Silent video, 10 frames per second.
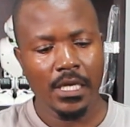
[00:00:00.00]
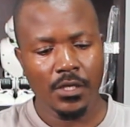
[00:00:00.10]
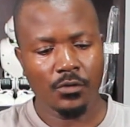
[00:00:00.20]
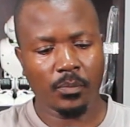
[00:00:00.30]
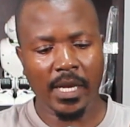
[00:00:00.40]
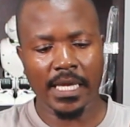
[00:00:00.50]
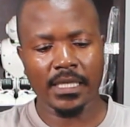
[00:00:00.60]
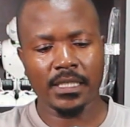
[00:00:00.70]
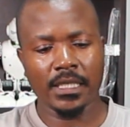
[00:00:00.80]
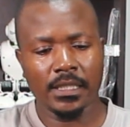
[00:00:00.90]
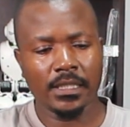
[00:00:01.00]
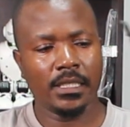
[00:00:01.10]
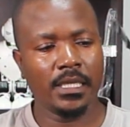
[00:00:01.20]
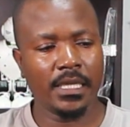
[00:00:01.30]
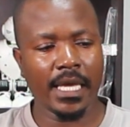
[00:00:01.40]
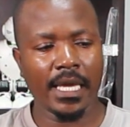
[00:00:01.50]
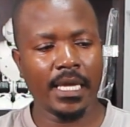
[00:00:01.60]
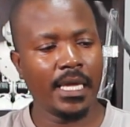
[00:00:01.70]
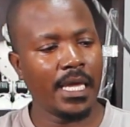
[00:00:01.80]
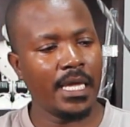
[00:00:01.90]
You plug it in
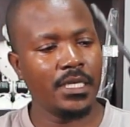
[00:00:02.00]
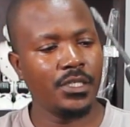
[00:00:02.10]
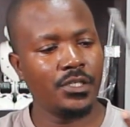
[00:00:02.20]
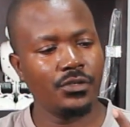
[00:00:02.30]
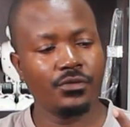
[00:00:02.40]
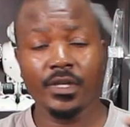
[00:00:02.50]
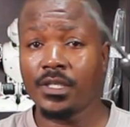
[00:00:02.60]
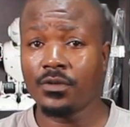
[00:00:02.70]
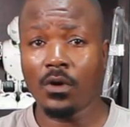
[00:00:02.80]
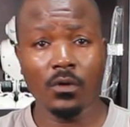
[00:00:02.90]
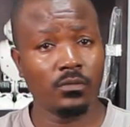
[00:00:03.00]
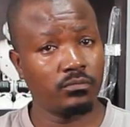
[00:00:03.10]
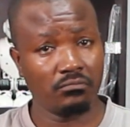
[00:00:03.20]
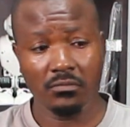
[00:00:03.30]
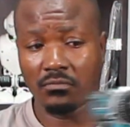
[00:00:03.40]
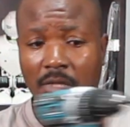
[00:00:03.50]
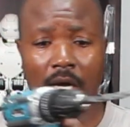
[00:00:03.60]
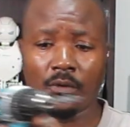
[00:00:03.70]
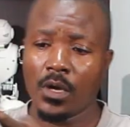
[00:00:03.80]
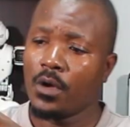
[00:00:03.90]
there and you're ready to go.
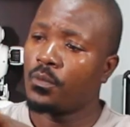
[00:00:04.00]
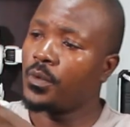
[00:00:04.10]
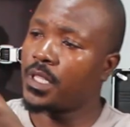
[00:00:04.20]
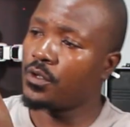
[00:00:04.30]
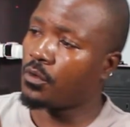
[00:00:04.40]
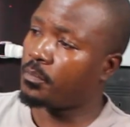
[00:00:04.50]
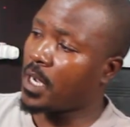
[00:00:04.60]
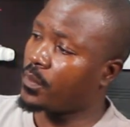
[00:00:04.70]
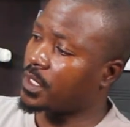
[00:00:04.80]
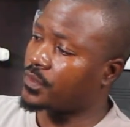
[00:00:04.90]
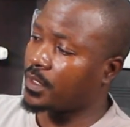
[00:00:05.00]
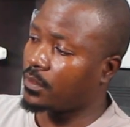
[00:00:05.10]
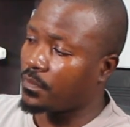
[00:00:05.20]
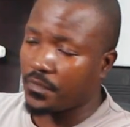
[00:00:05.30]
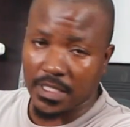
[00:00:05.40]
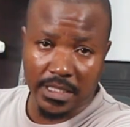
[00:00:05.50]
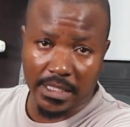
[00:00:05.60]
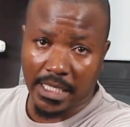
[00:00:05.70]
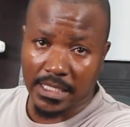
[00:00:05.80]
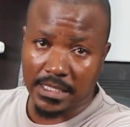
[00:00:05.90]
Now, with your power drill, obviously it
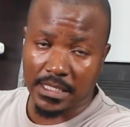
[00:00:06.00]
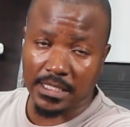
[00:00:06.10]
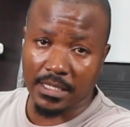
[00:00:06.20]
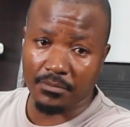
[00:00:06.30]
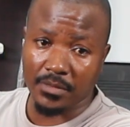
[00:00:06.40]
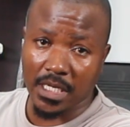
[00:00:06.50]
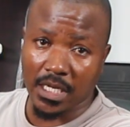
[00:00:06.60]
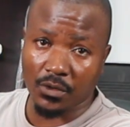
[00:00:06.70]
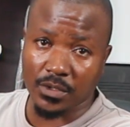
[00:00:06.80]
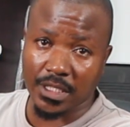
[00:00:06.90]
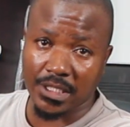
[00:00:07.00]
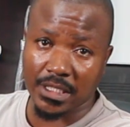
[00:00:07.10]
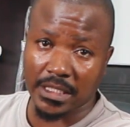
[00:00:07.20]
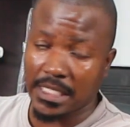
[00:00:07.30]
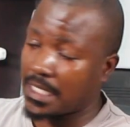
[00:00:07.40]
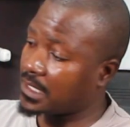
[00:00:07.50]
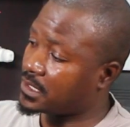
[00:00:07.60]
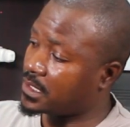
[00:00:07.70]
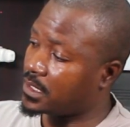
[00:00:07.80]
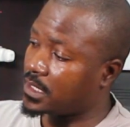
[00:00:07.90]
has some rotational
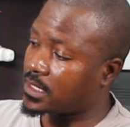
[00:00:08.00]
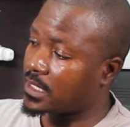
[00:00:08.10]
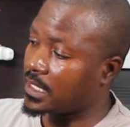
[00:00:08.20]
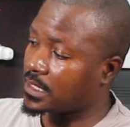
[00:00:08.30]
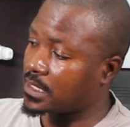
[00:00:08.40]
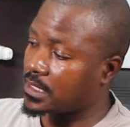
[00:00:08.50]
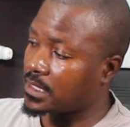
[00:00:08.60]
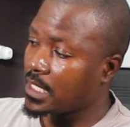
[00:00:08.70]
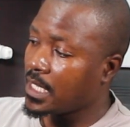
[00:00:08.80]
direction selectors